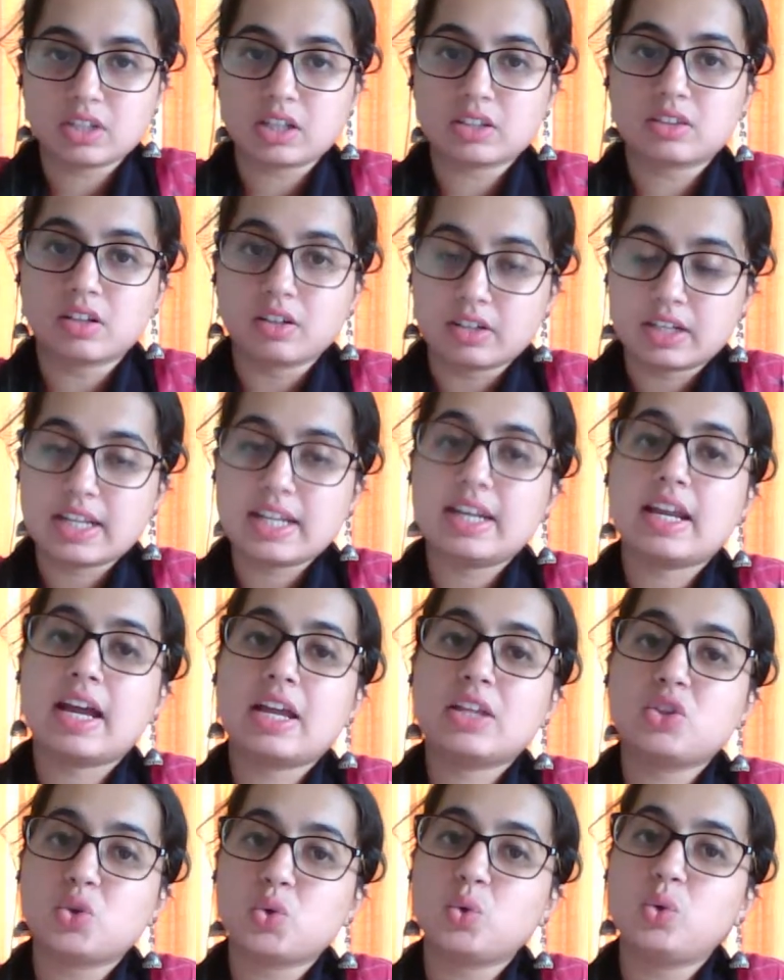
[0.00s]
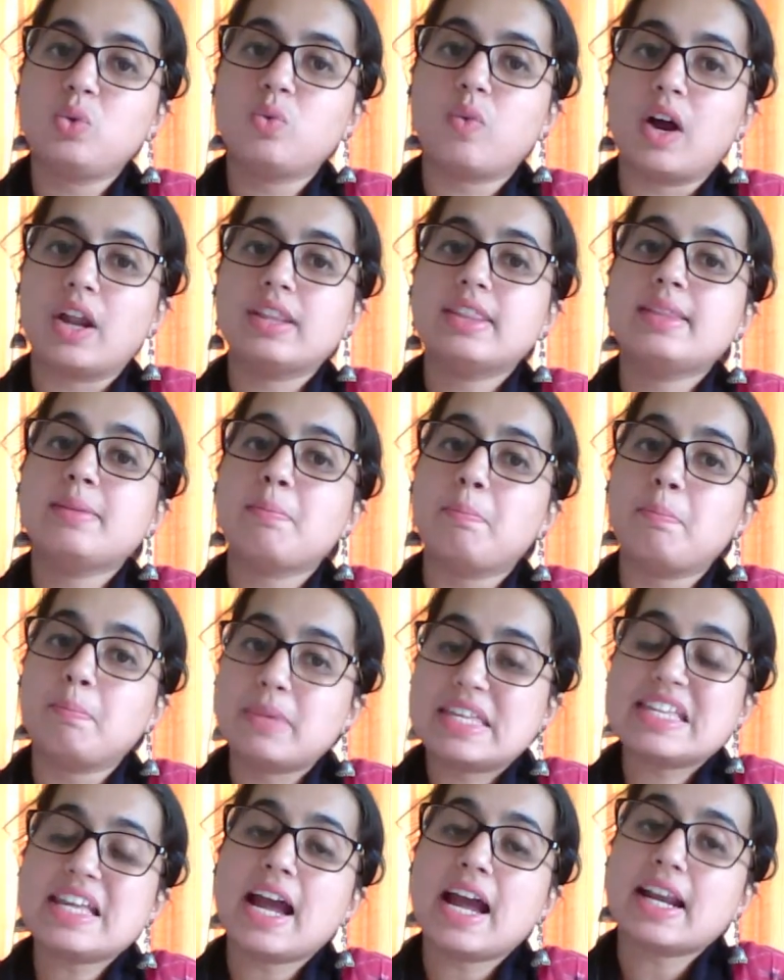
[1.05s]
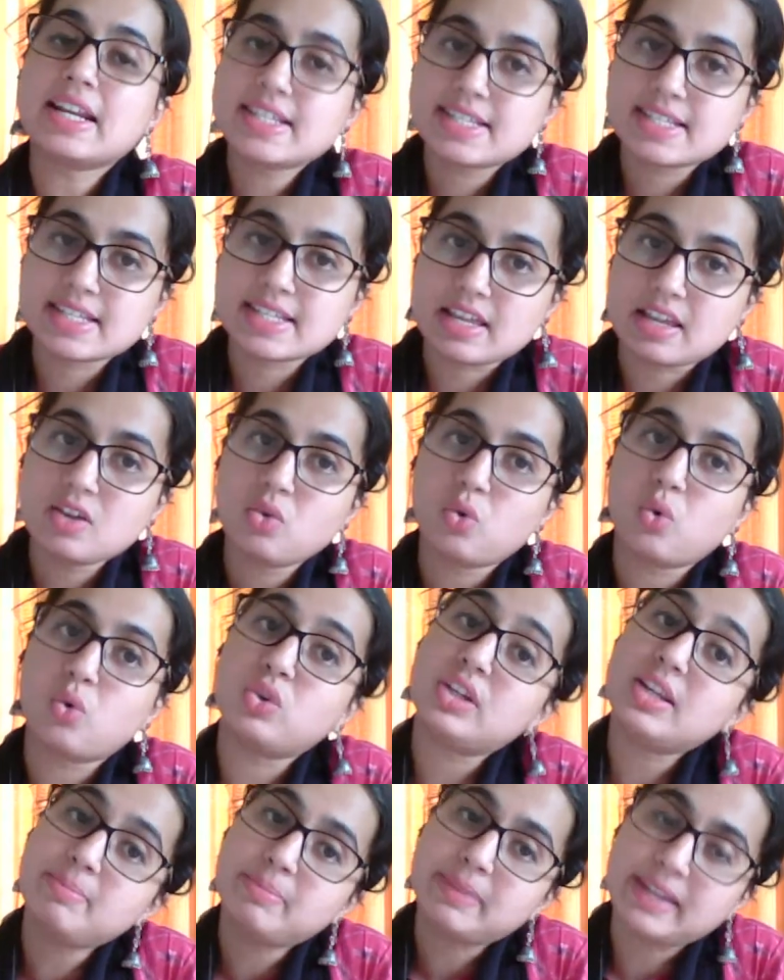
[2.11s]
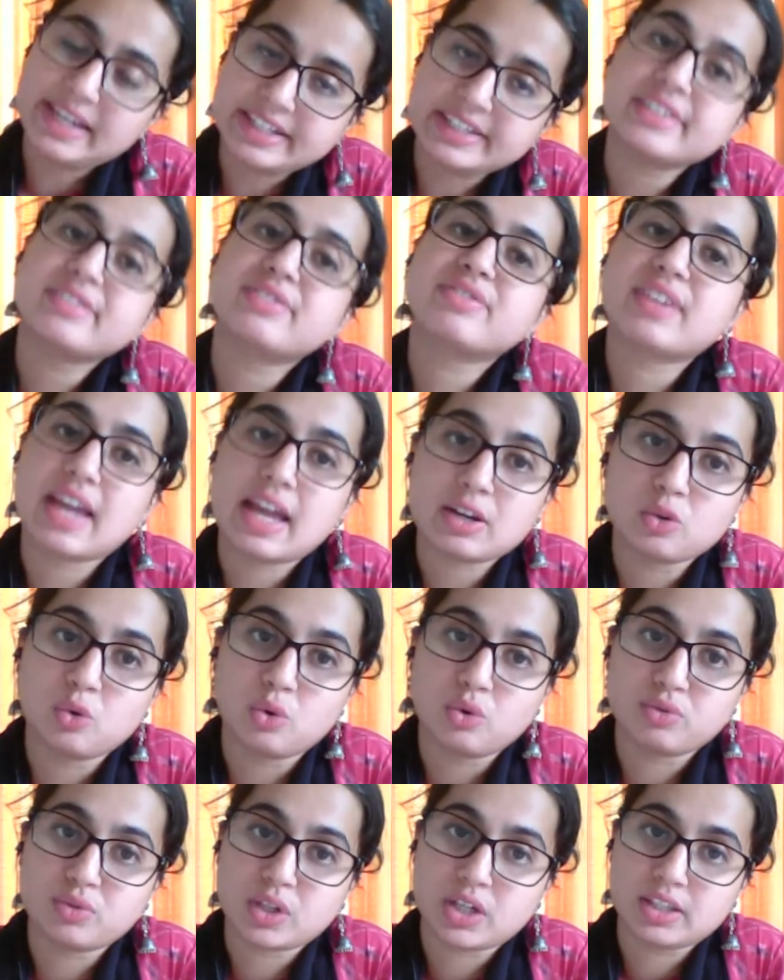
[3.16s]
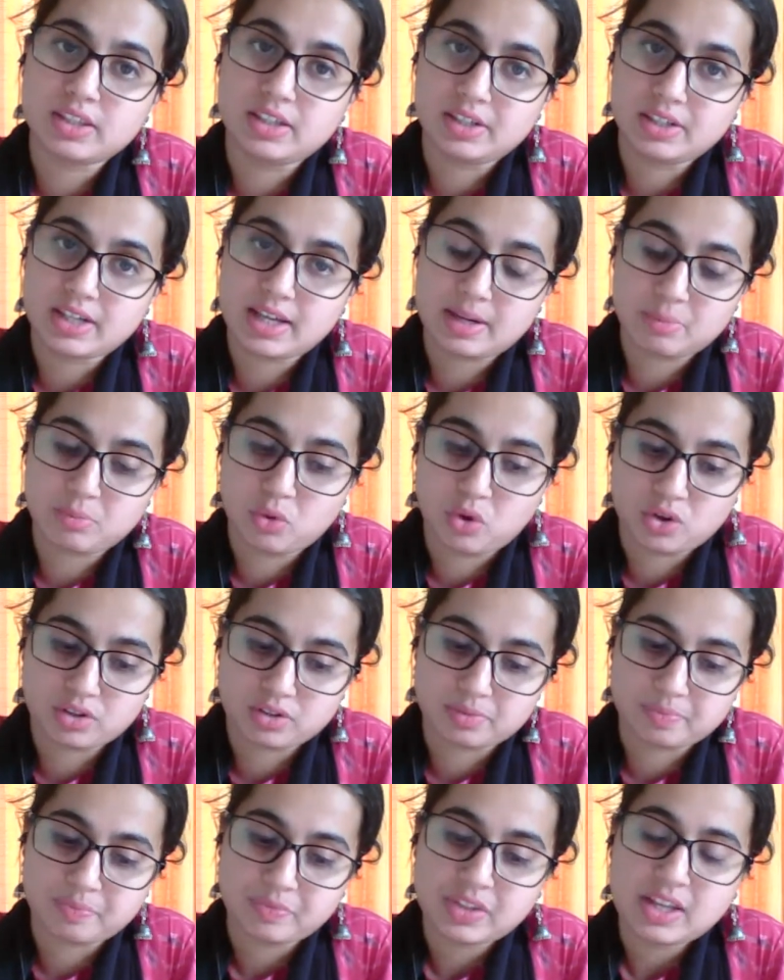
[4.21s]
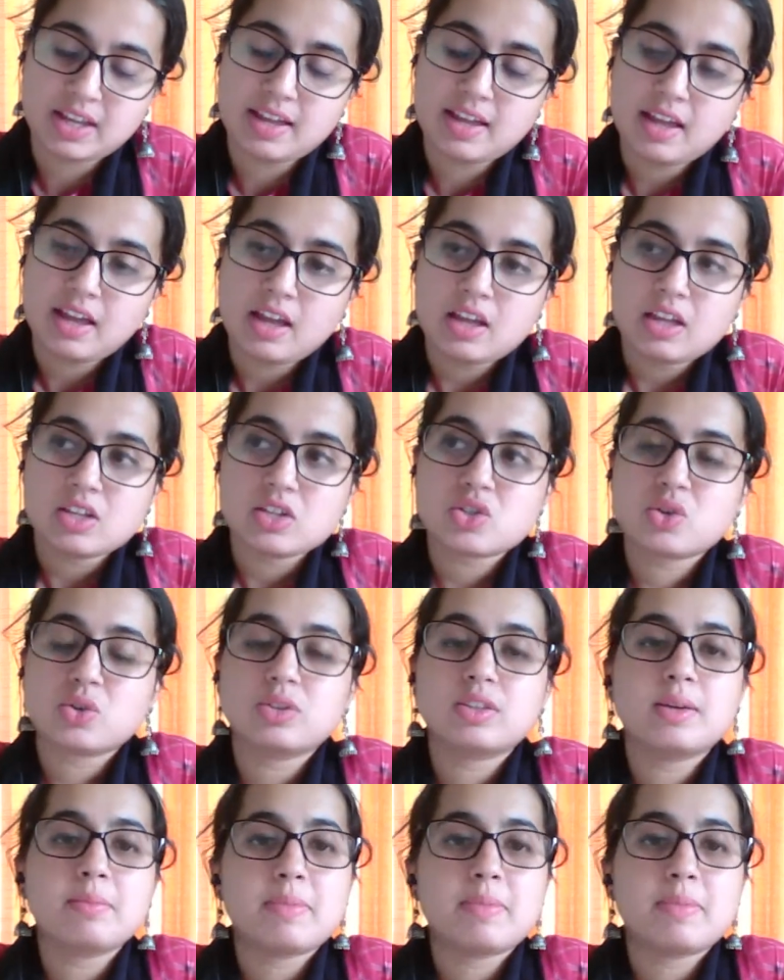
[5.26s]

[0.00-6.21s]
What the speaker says: 39 Rule 1B and C, only plaintiff can go for an interim order. So the